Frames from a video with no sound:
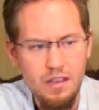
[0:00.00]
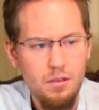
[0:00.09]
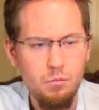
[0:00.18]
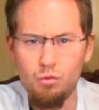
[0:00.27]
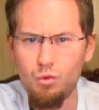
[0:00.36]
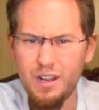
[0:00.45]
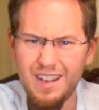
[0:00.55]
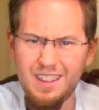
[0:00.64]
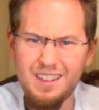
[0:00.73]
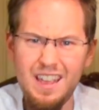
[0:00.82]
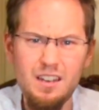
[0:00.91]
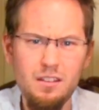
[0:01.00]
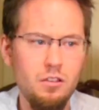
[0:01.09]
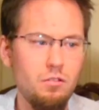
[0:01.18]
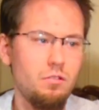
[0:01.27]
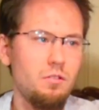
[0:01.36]
But what is that
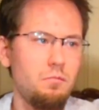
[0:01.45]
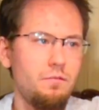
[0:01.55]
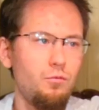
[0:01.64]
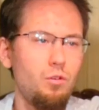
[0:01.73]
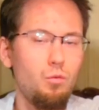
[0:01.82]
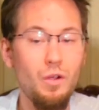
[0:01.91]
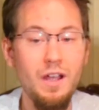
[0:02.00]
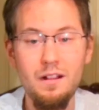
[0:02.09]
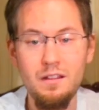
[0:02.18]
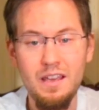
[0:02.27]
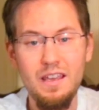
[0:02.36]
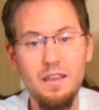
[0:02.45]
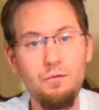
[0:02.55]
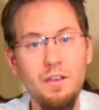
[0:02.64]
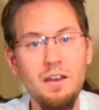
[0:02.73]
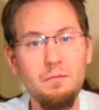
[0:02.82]
usable for? Well,
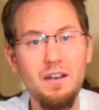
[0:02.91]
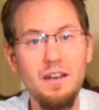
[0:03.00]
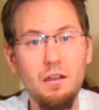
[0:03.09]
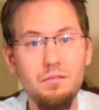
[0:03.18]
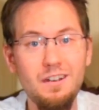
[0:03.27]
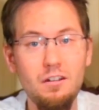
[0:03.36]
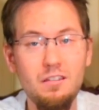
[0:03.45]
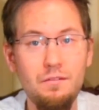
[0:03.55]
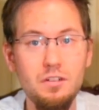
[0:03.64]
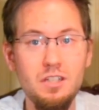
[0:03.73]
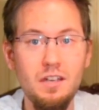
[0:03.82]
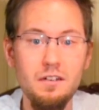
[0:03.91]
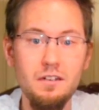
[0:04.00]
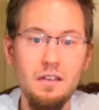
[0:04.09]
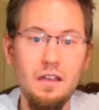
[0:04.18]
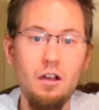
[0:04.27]
if anybody out there has ever
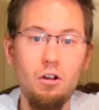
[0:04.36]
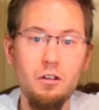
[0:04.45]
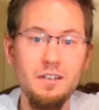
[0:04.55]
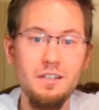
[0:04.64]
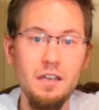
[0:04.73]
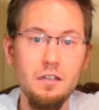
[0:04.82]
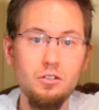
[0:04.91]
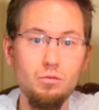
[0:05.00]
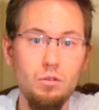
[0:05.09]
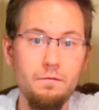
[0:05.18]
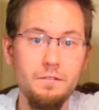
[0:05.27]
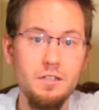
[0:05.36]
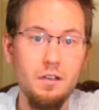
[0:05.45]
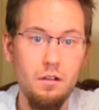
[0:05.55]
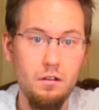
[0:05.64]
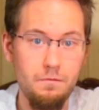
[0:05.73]
done architectural
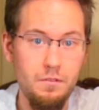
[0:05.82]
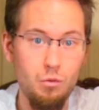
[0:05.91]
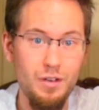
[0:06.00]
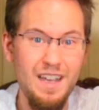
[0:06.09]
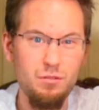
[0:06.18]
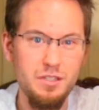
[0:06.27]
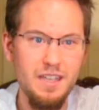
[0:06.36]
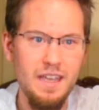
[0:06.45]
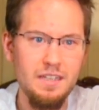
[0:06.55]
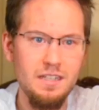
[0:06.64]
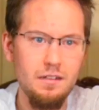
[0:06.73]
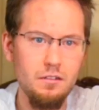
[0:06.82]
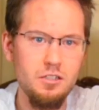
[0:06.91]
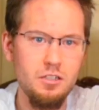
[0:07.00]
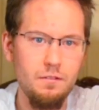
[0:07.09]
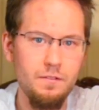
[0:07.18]
photography without a tilt
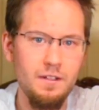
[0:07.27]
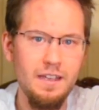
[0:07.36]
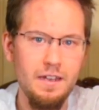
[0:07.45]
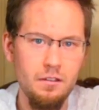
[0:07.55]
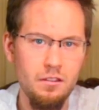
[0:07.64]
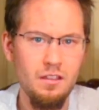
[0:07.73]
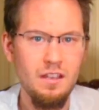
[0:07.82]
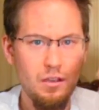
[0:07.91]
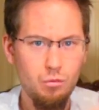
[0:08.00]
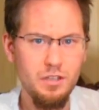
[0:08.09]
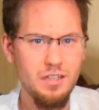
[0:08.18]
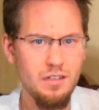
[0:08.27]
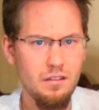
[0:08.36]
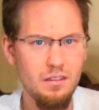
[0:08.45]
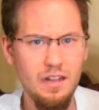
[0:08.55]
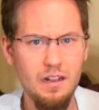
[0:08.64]
shift lens, which in
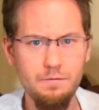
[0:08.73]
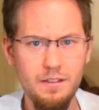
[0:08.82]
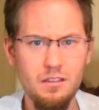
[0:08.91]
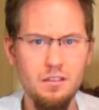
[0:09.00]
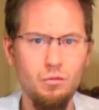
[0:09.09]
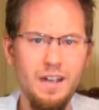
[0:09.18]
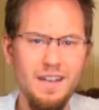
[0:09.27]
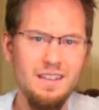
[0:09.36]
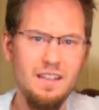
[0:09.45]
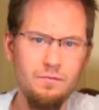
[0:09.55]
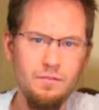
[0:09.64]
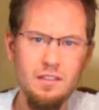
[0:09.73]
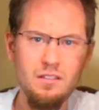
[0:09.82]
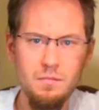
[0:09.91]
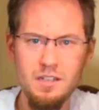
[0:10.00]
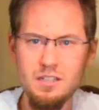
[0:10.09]
itself is quite the
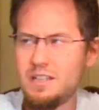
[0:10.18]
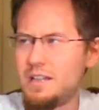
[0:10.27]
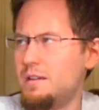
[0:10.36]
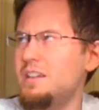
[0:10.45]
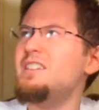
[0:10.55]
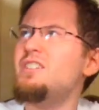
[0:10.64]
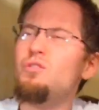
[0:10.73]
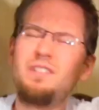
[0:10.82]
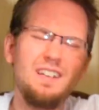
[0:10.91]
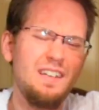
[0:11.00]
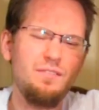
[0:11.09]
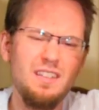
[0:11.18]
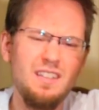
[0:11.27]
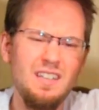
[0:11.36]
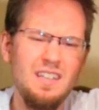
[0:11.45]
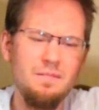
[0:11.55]
investment, I know that even
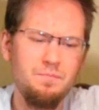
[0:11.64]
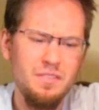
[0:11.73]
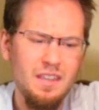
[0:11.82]
the